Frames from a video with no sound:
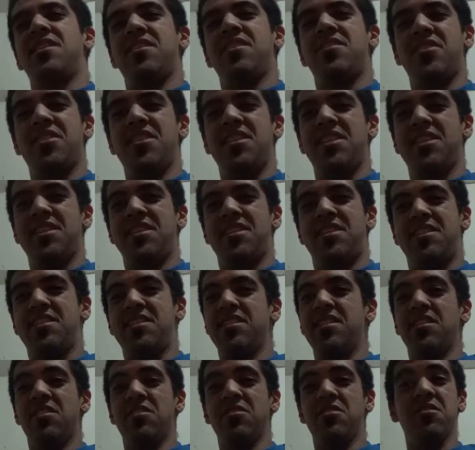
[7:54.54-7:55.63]
there are
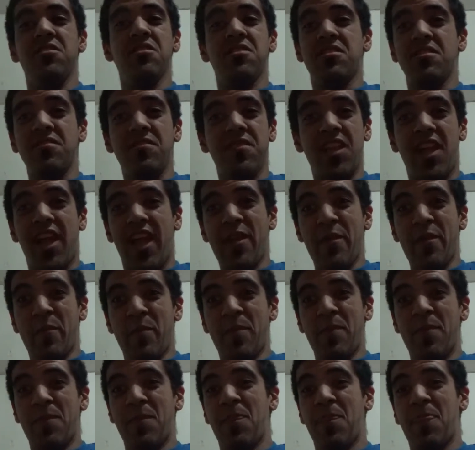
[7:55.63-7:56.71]
these little units of light
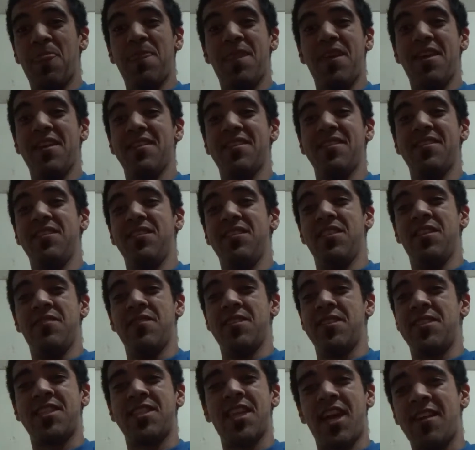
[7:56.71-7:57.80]
that live
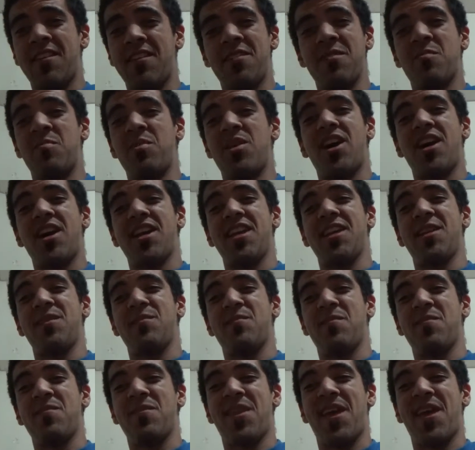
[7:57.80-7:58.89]
inside of the
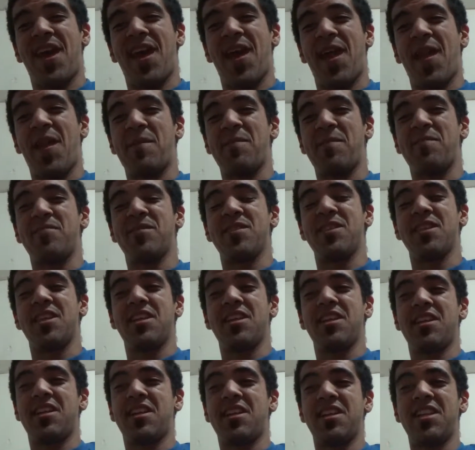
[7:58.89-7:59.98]
body that
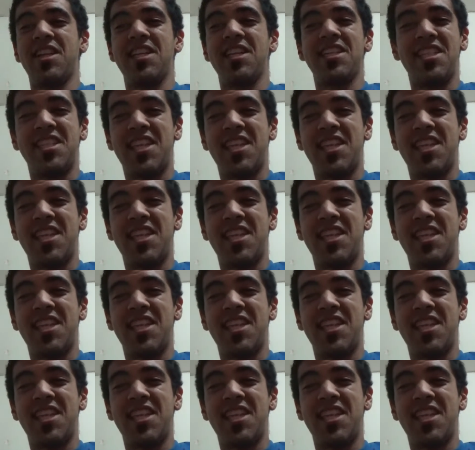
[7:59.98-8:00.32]
cling